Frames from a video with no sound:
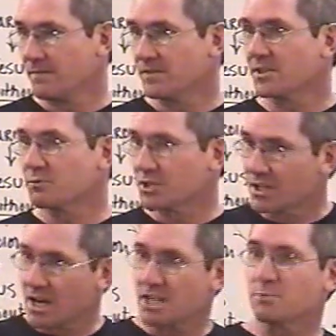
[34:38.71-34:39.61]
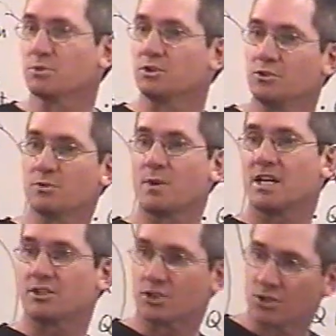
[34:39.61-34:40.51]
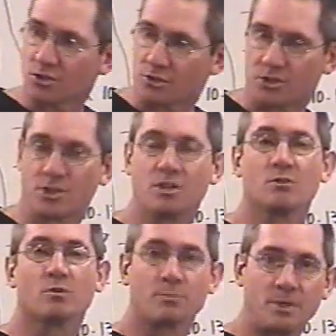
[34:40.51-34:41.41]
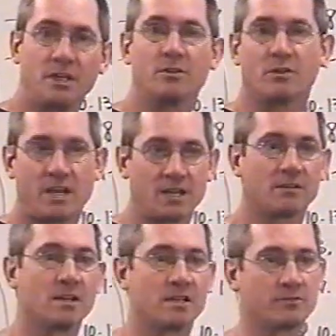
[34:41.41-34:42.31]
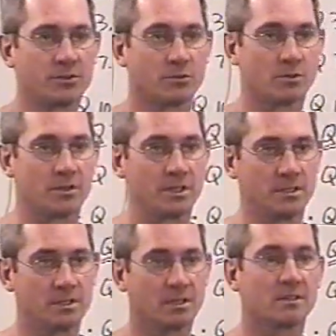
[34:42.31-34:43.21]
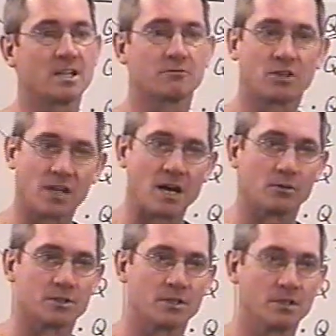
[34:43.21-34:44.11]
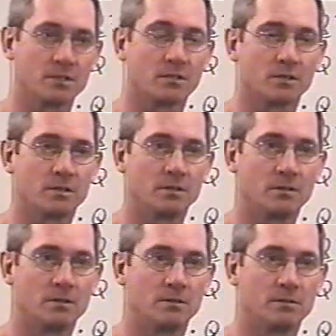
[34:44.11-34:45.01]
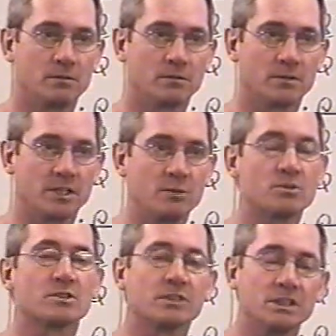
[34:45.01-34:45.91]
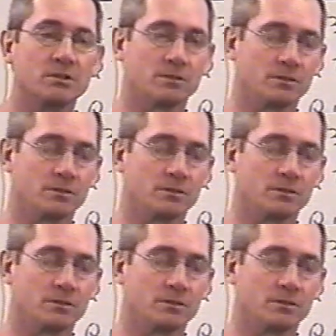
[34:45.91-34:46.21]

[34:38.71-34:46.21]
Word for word: It was a gospel used by a church where Peter had a lot of authority, a lot of clout. He was a leader.